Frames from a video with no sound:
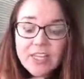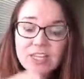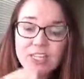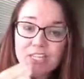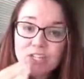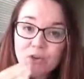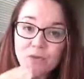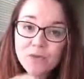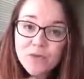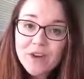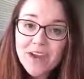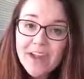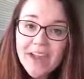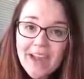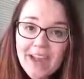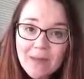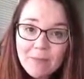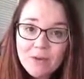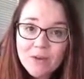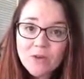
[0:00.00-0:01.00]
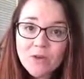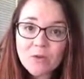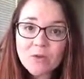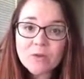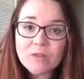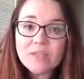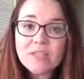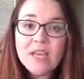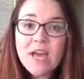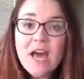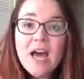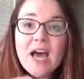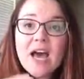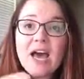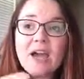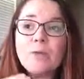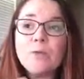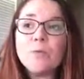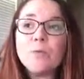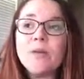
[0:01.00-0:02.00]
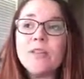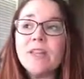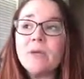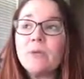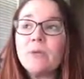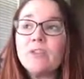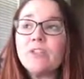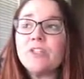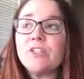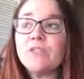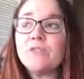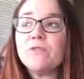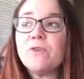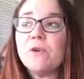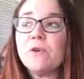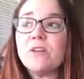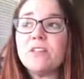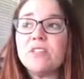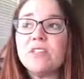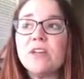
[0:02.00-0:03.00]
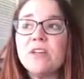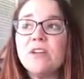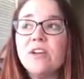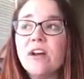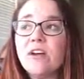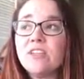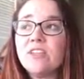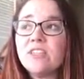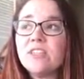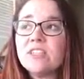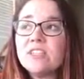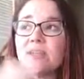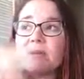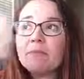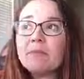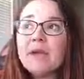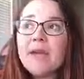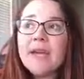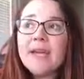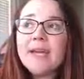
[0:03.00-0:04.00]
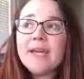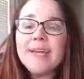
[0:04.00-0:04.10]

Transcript: So for habit goals, I really want you to focus on not just some